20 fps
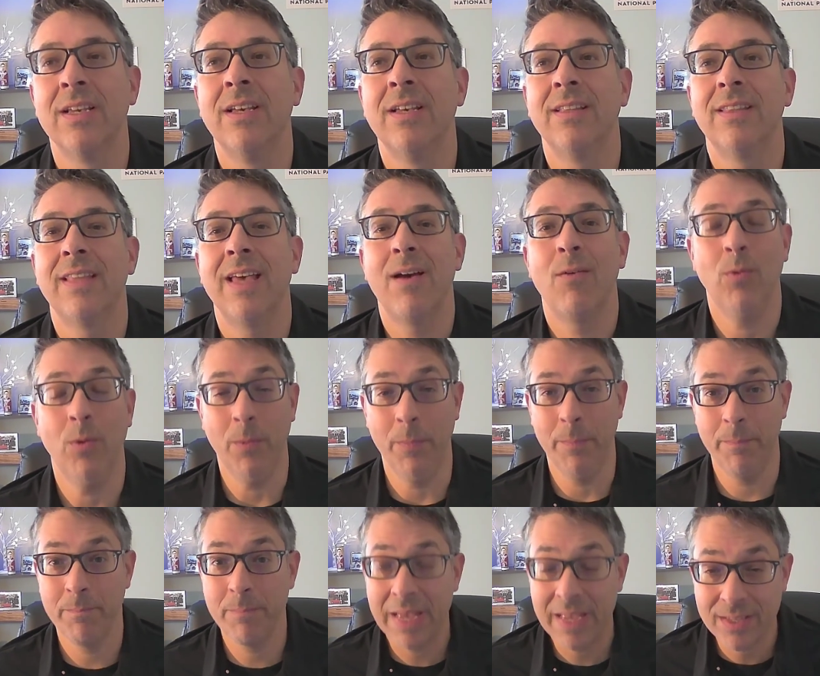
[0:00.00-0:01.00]
That will
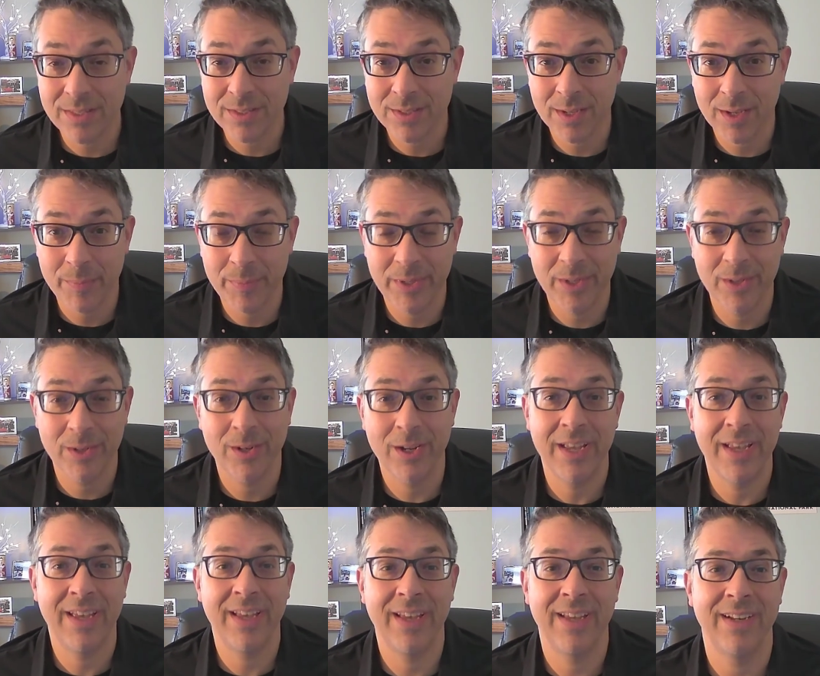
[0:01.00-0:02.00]
mess up your
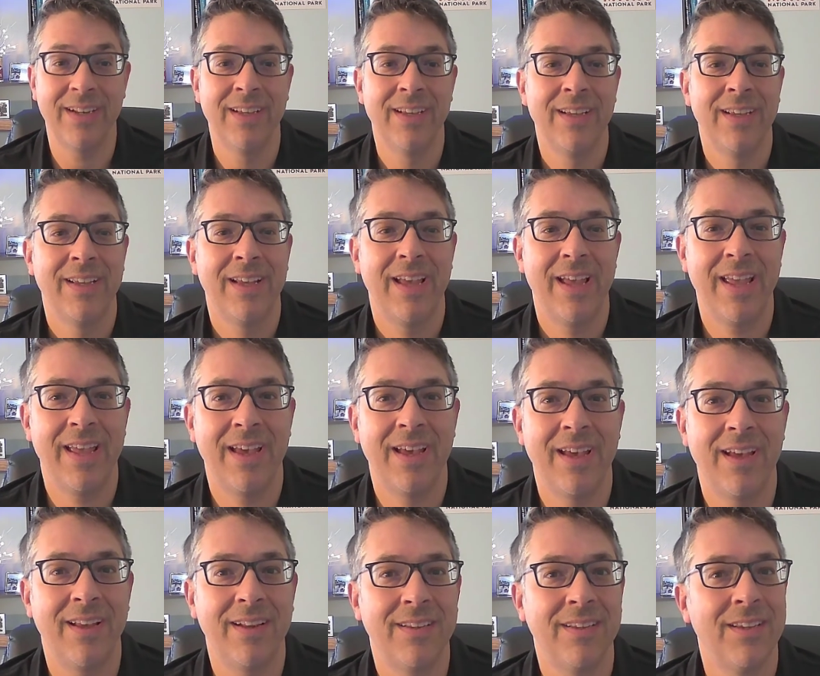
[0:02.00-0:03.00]
head
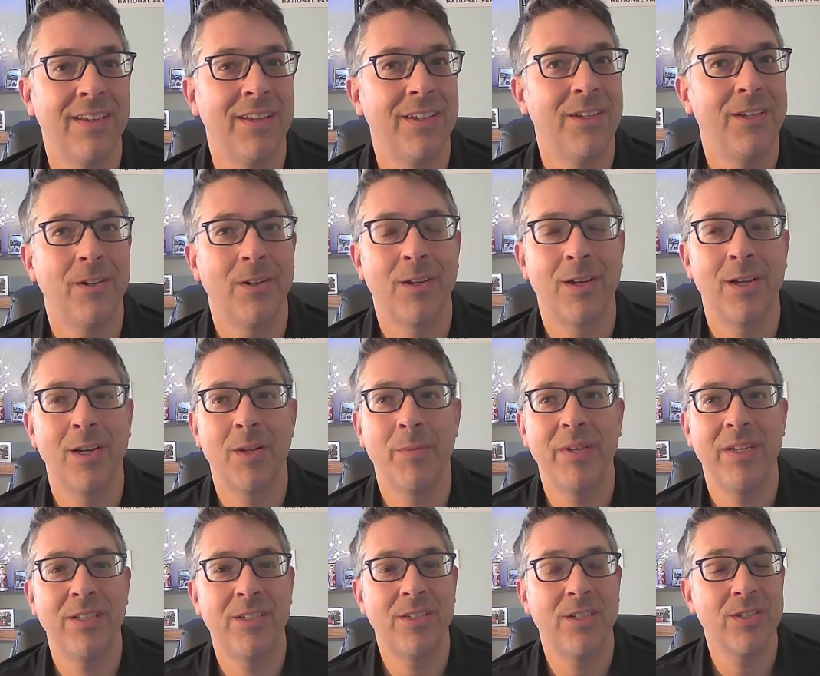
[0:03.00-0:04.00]
and you're going to be
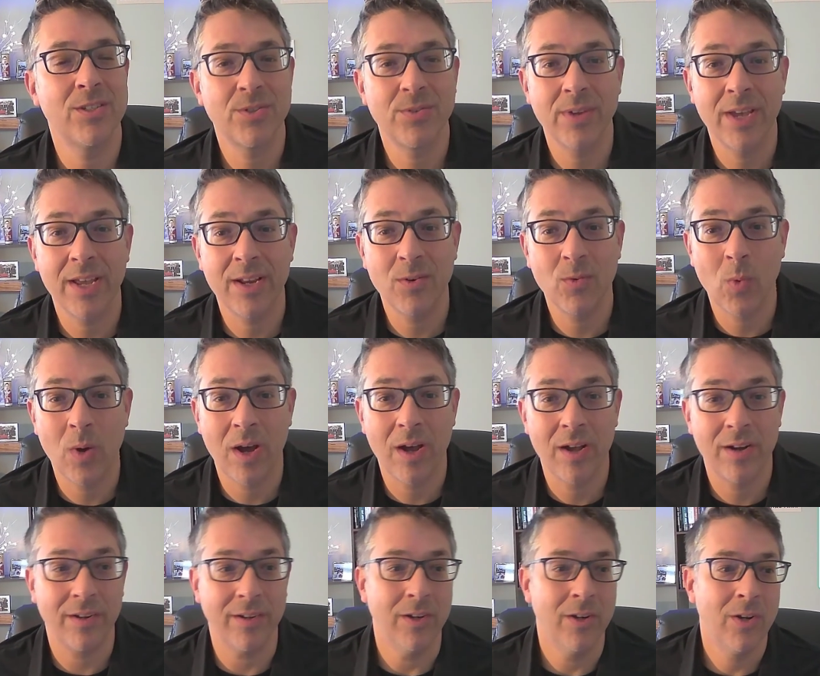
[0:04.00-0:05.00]
just treading
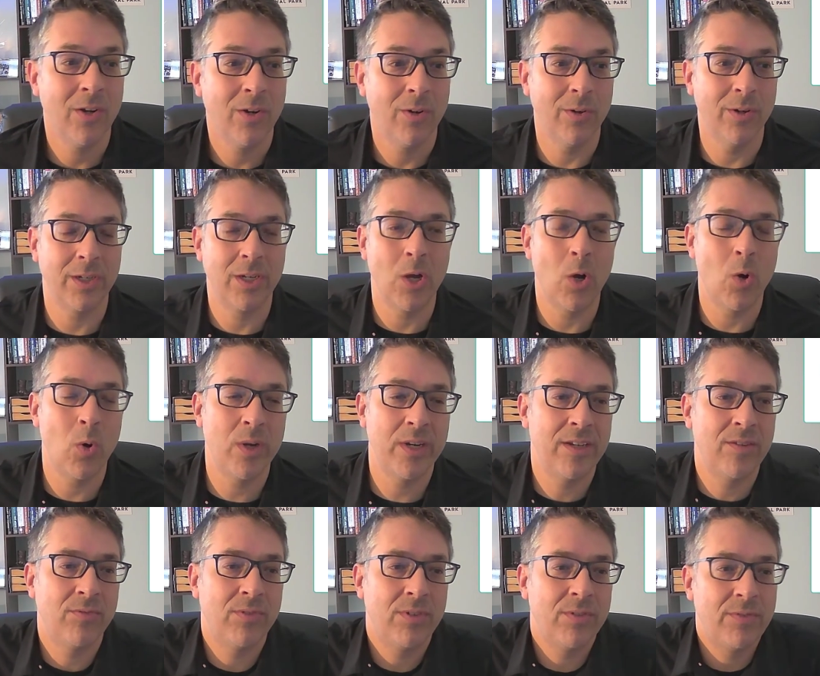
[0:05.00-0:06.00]
water or going
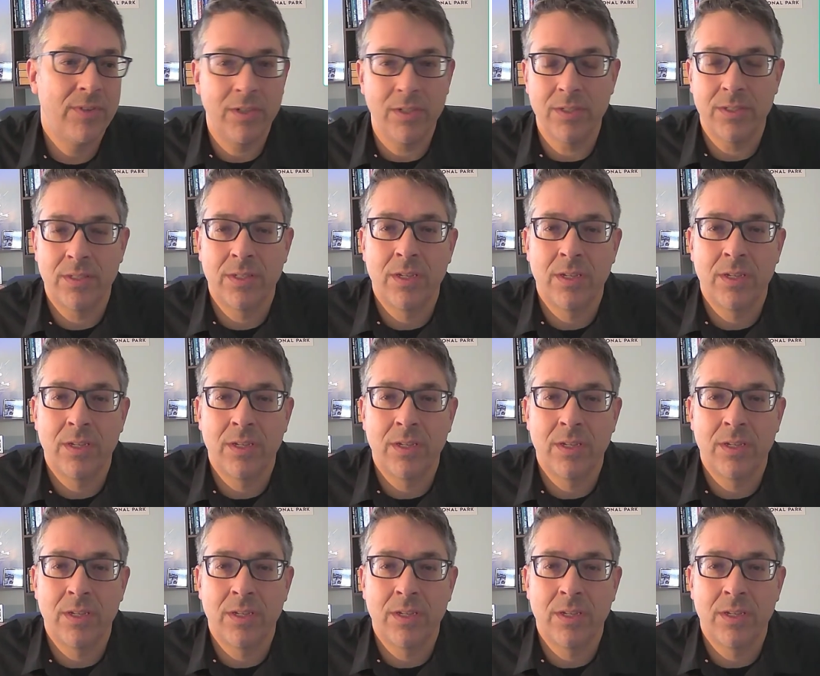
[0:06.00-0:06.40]
in reverse.